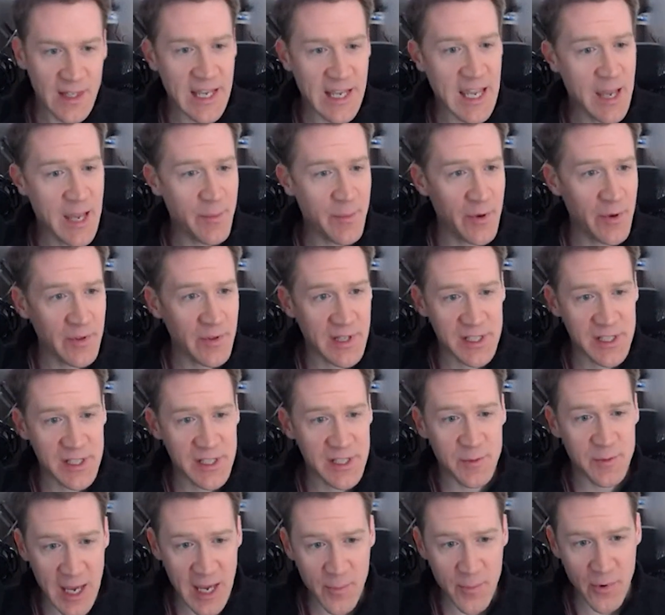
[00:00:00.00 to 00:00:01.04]
They came out with
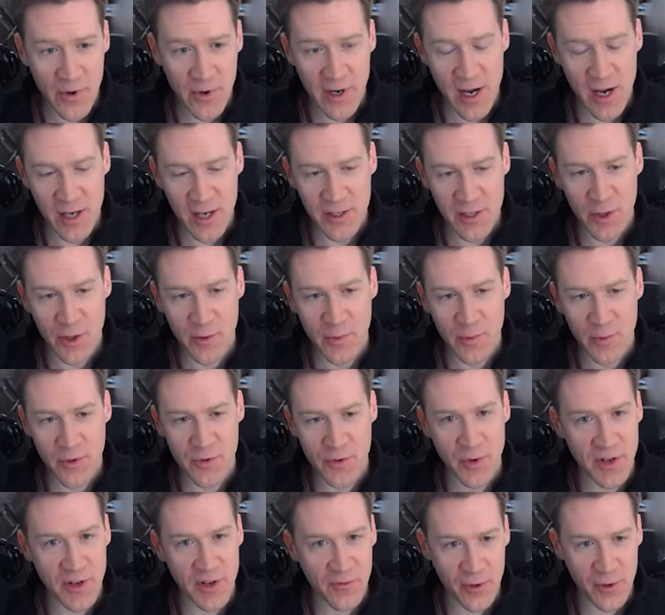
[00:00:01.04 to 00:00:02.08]
this paper in
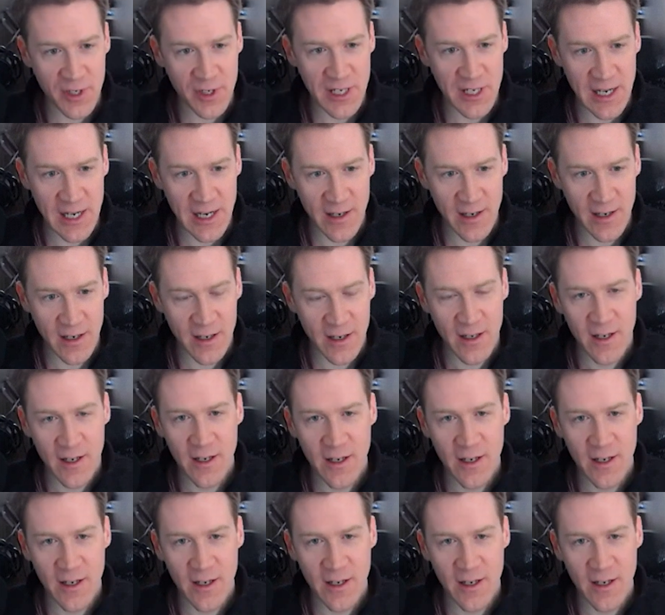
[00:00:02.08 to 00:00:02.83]
October 2014.